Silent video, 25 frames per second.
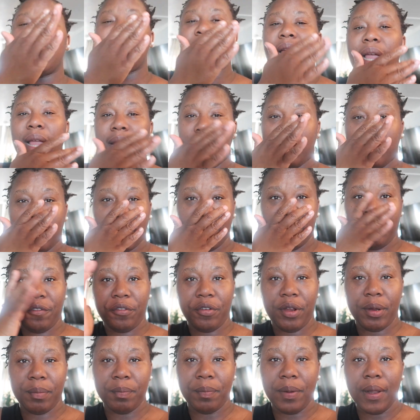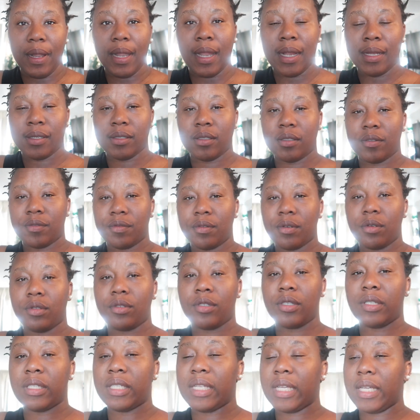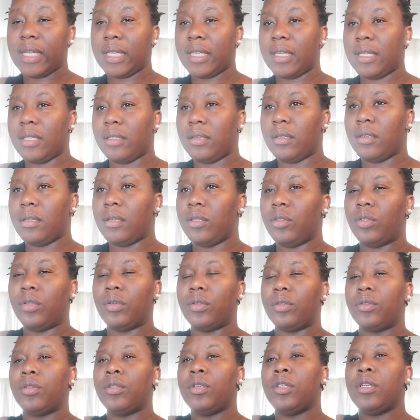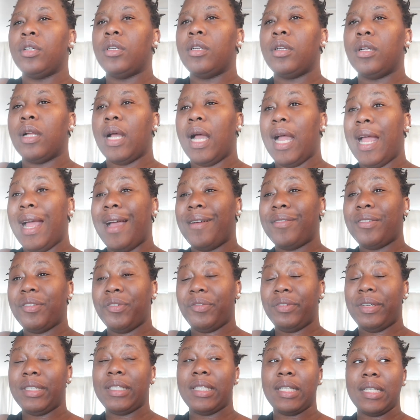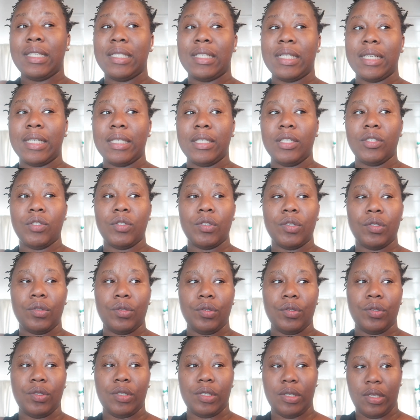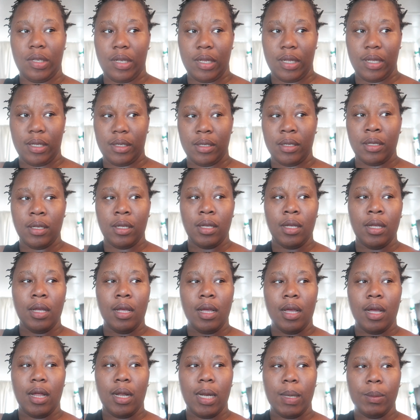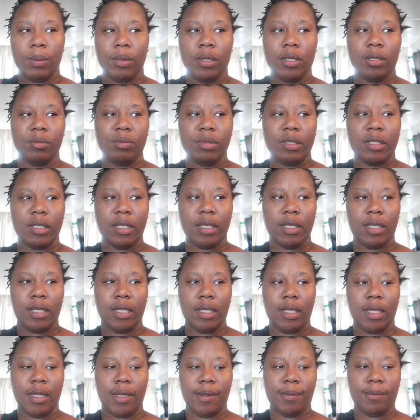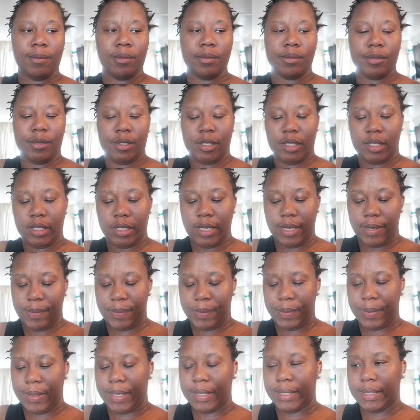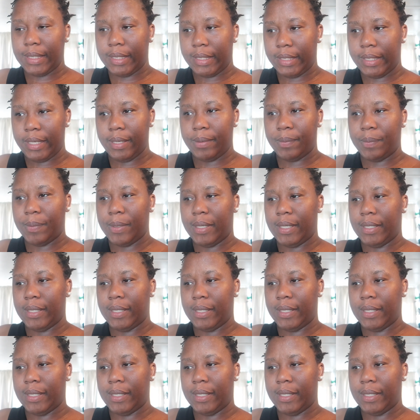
I have different plans for today. No, I have different things I need to do today. And I'm going to be taking them step by step.